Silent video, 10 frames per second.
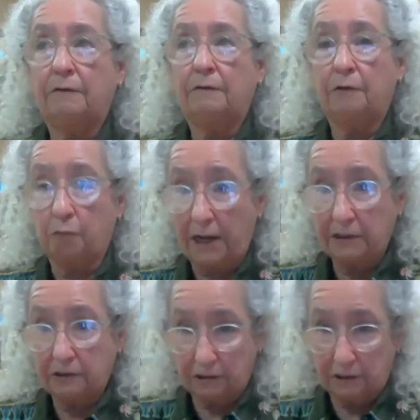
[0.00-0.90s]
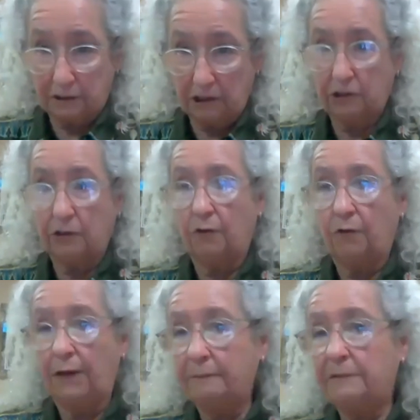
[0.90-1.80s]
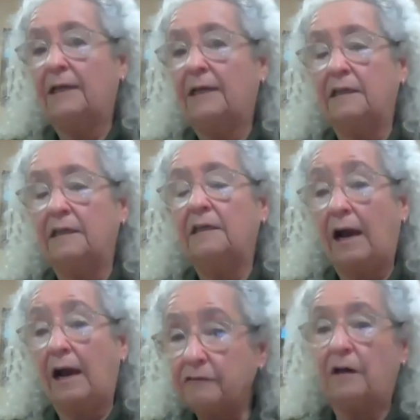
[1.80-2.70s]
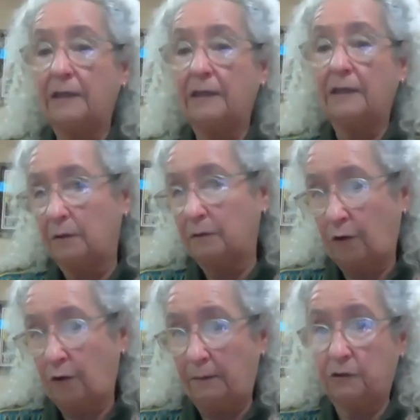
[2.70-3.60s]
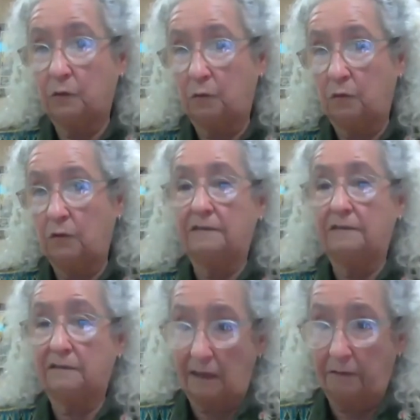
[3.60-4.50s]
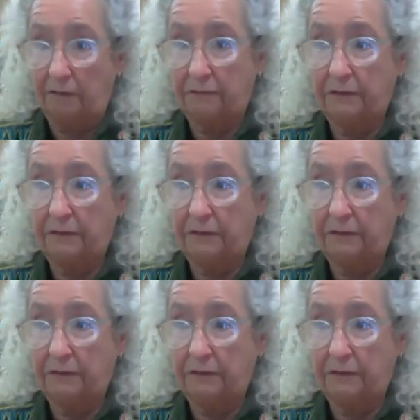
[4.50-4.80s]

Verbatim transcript: the right to teach the Graham technique outside of the Graham school itself.